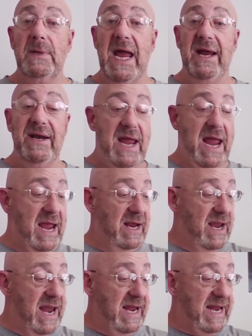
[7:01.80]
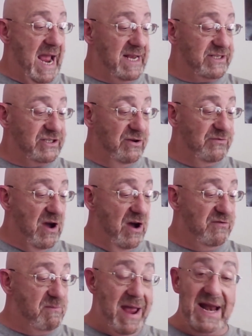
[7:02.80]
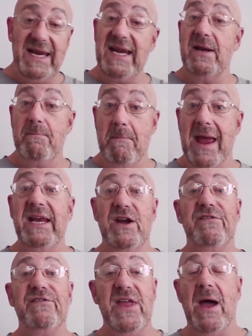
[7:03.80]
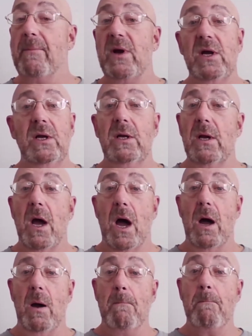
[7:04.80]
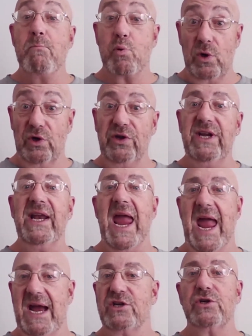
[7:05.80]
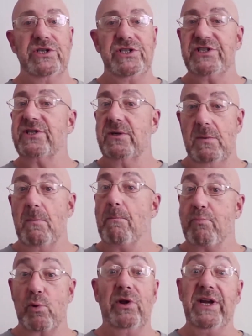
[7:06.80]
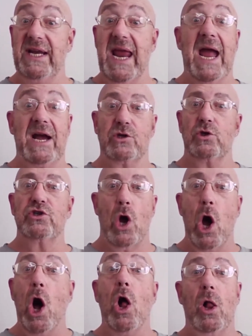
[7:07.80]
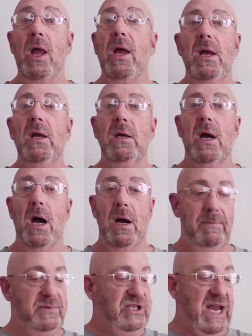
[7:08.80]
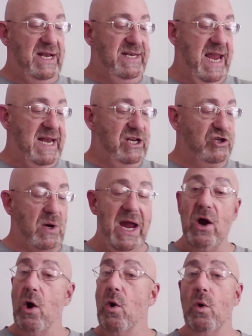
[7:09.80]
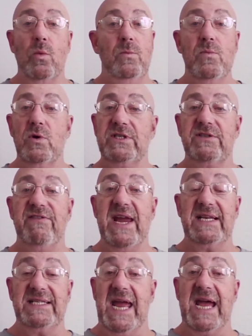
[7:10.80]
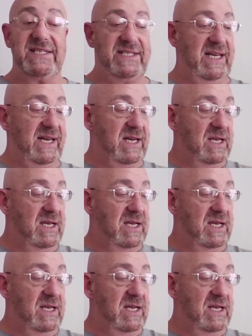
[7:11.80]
and and a cast of of many and many of them um, brilliant actors, brilliant actors all. Um, Danny Trejo was fantastic.